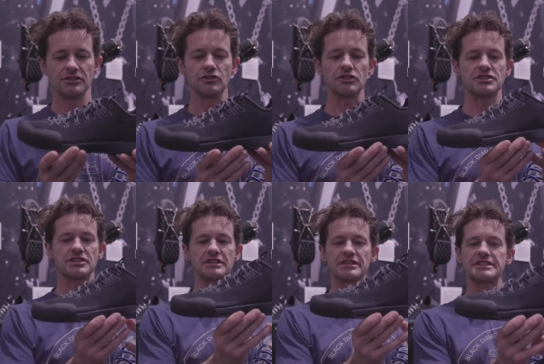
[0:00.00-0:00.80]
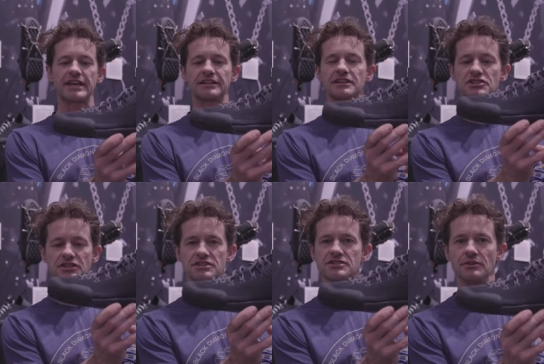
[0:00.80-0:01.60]
You can see the Technician
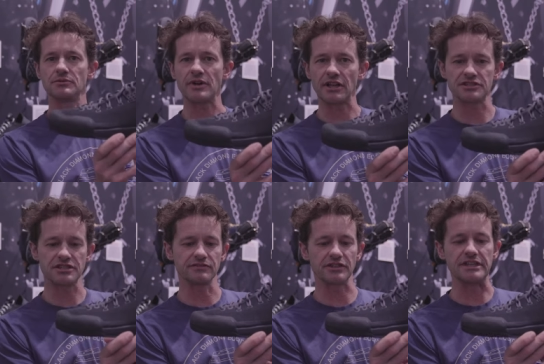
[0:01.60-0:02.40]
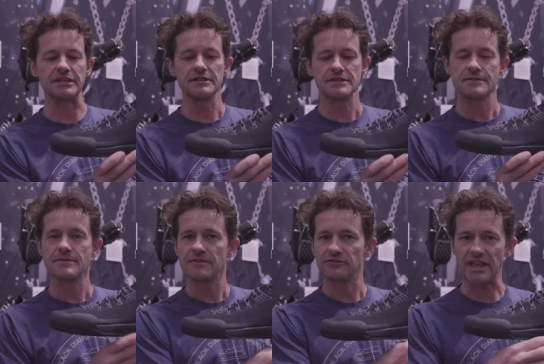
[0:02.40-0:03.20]
is a relatively
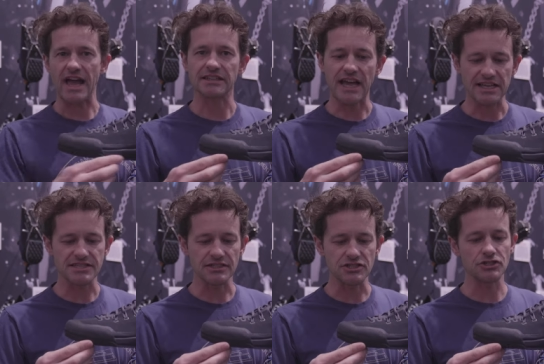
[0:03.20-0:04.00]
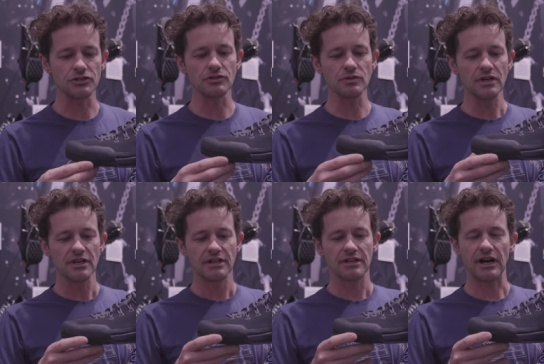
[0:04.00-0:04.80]
flat lasted shoe,
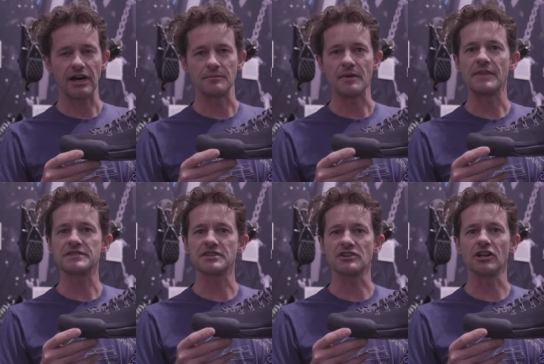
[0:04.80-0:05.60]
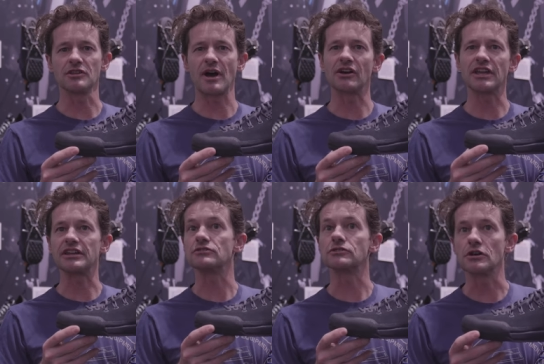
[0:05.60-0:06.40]
and this is all about
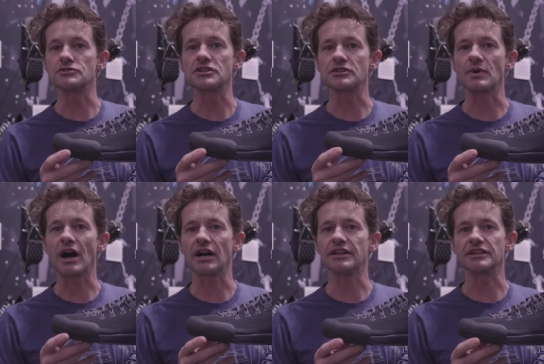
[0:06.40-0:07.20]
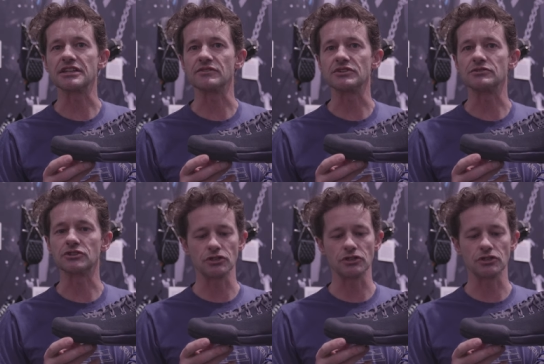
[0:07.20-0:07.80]
getting close to the rock and giving you